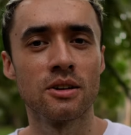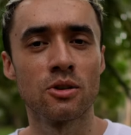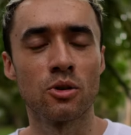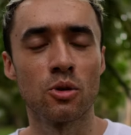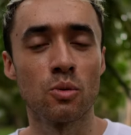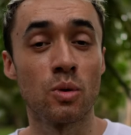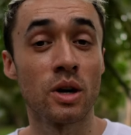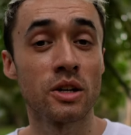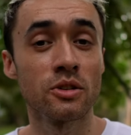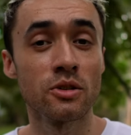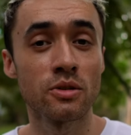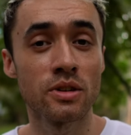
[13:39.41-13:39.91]
Or
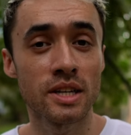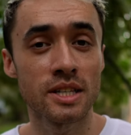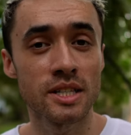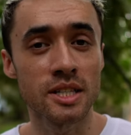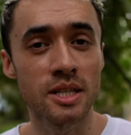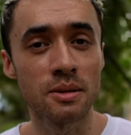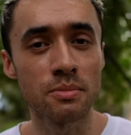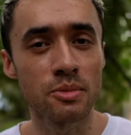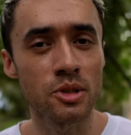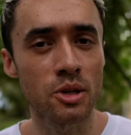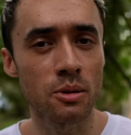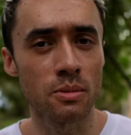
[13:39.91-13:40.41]
why do they
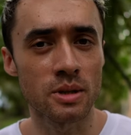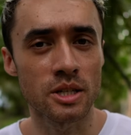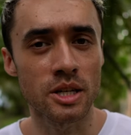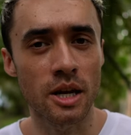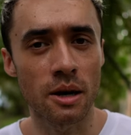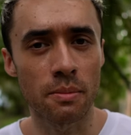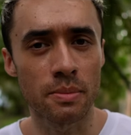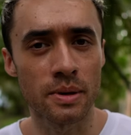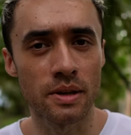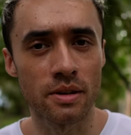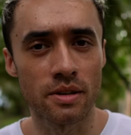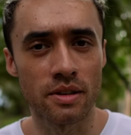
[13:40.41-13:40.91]
seem so much
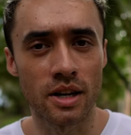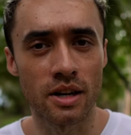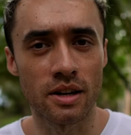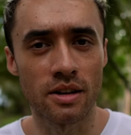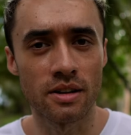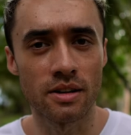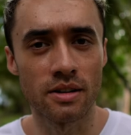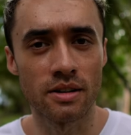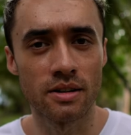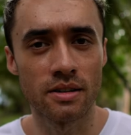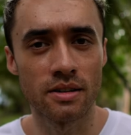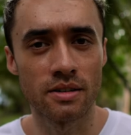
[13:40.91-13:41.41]
happier
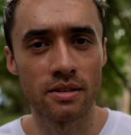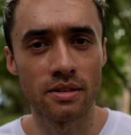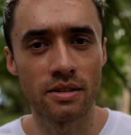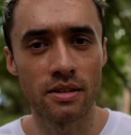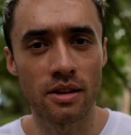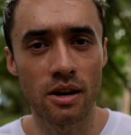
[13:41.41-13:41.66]
than